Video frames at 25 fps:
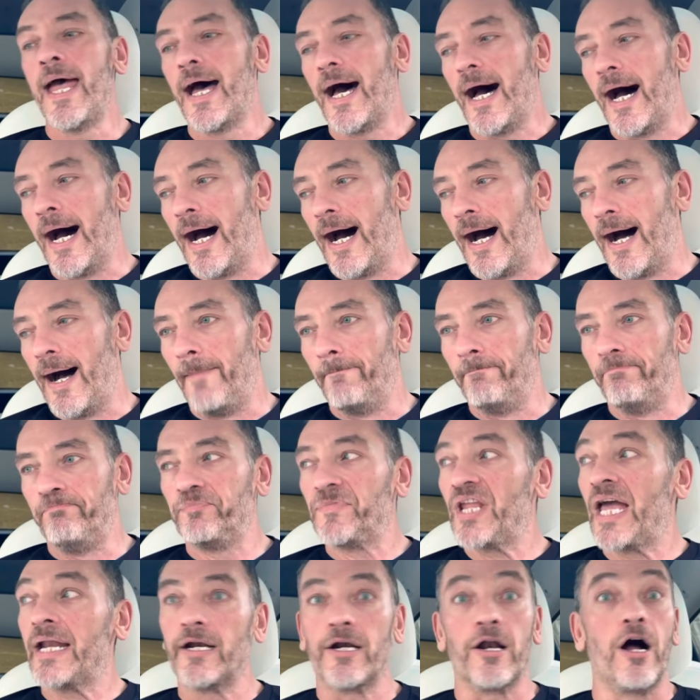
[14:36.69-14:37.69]
And
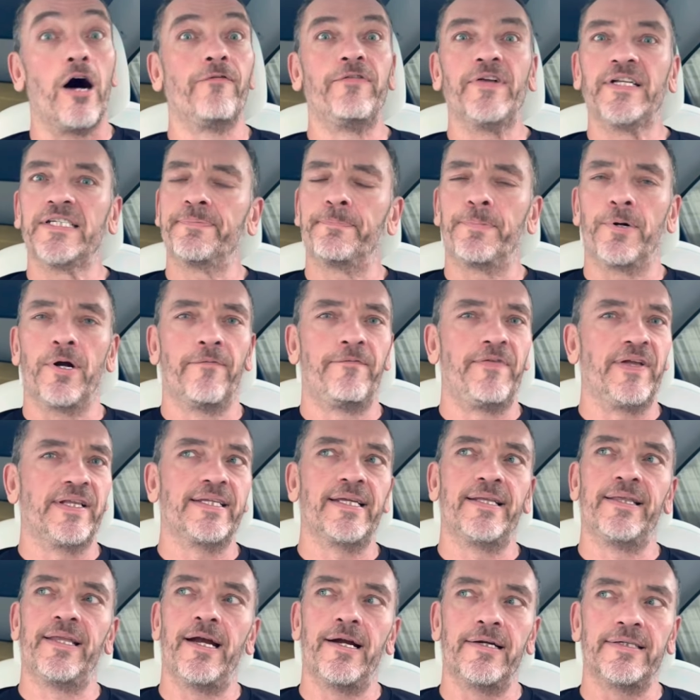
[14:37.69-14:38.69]
it all fits perfect
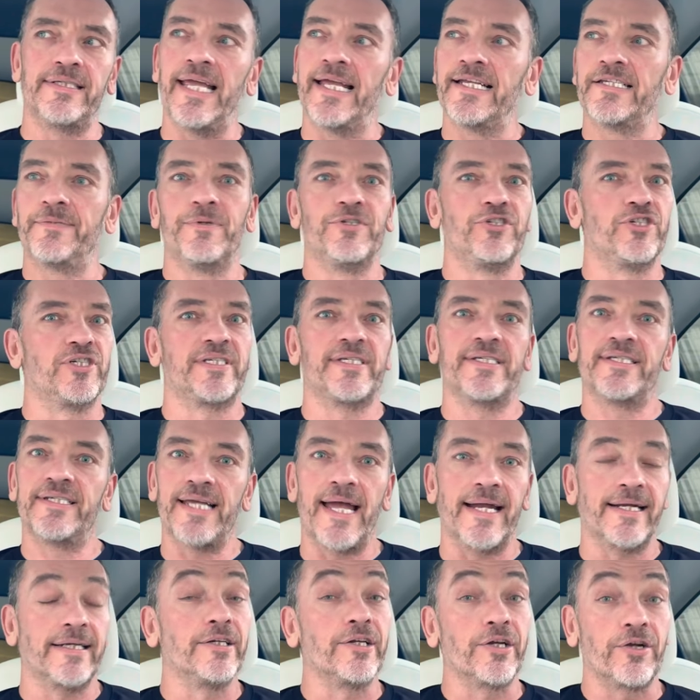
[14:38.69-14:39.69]
in there. It takes me just a
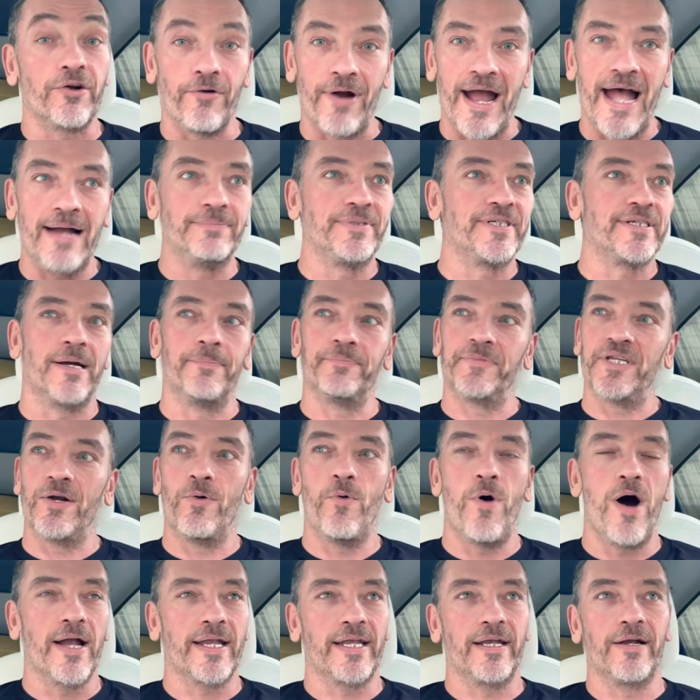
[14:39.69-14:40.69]
second to grab something
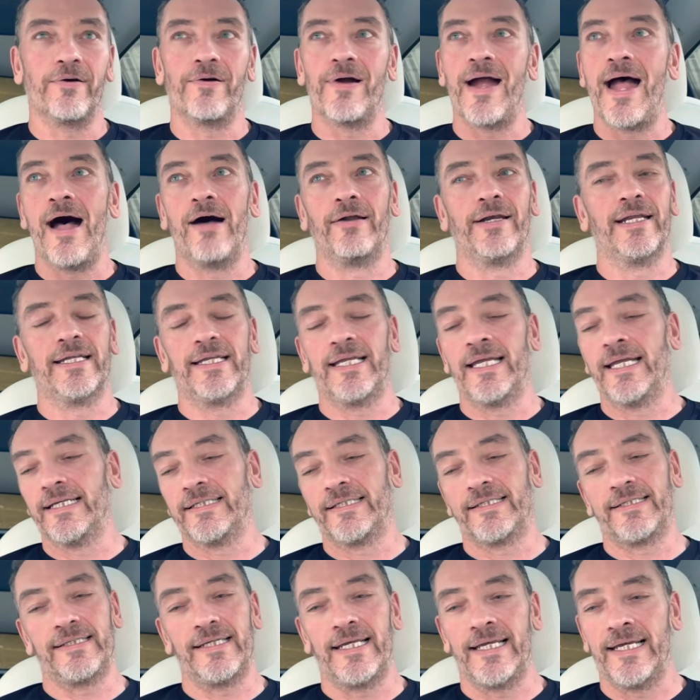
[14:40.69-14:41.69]
walking around.
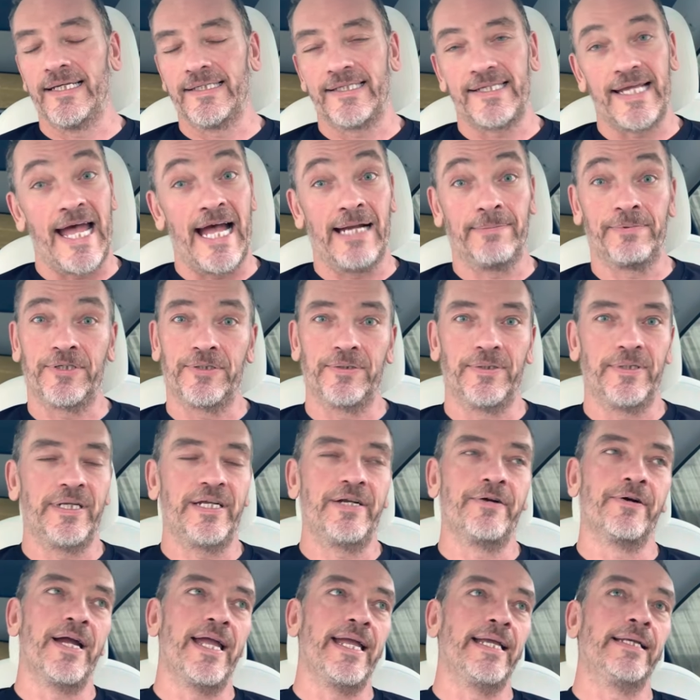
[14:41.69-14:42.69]
It's absolutely
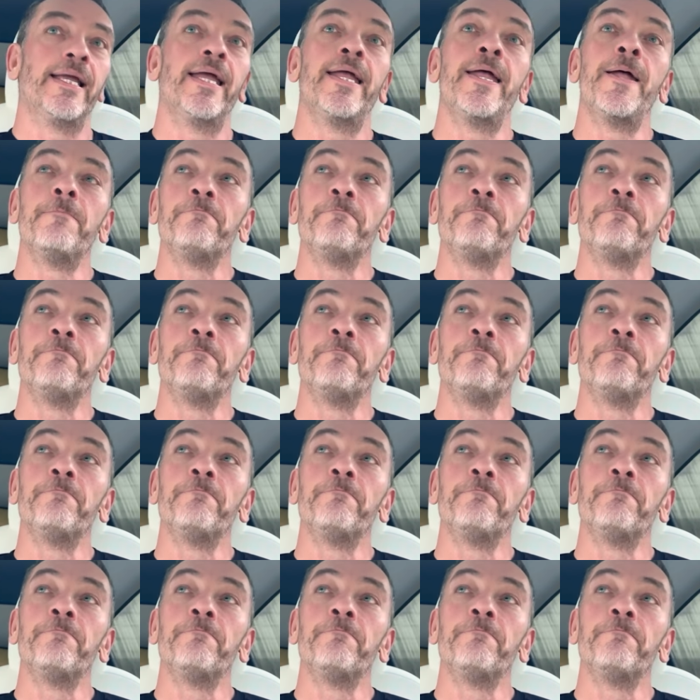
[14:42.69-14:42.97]
great.